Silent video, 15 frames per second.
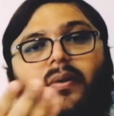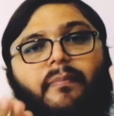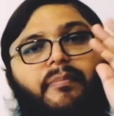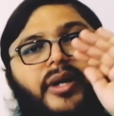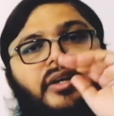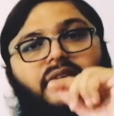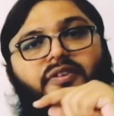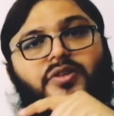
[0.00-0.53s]

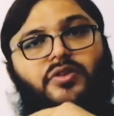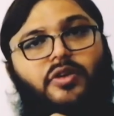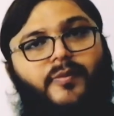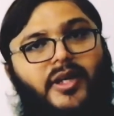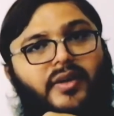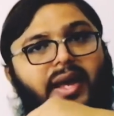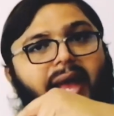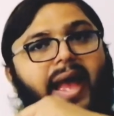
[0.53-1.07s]
But if you talk
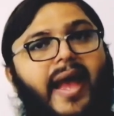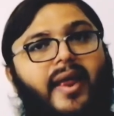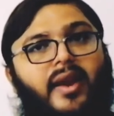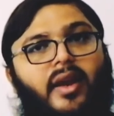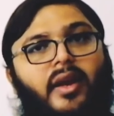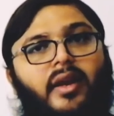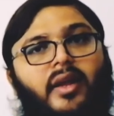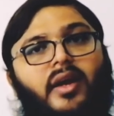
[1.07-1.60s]
about
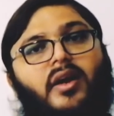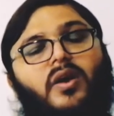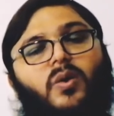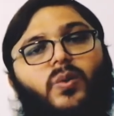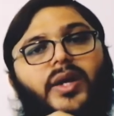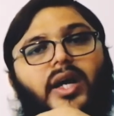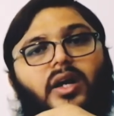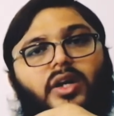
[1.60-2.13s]
an,
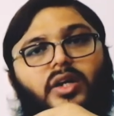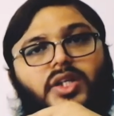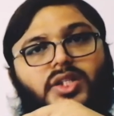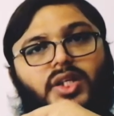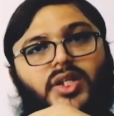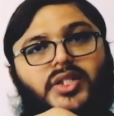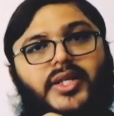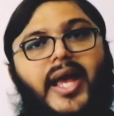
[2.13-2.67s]
we are going to
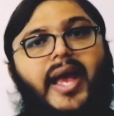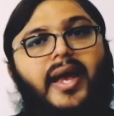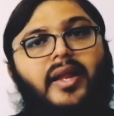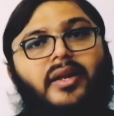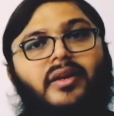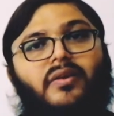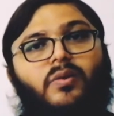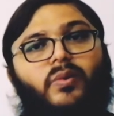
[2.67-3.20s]
use
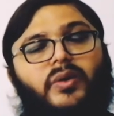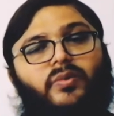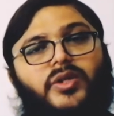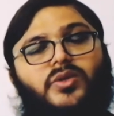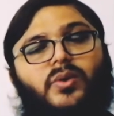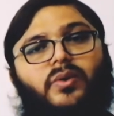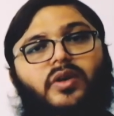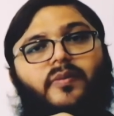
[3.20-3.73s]
an when we
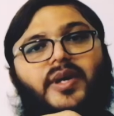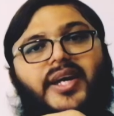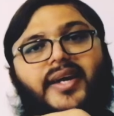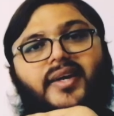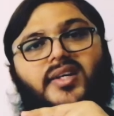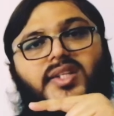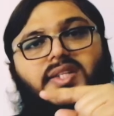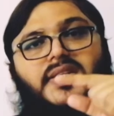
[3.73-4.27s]
talk
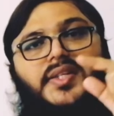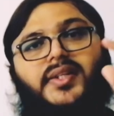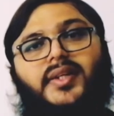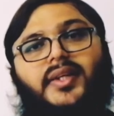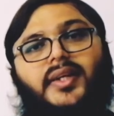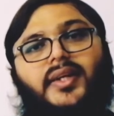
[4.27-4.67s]
about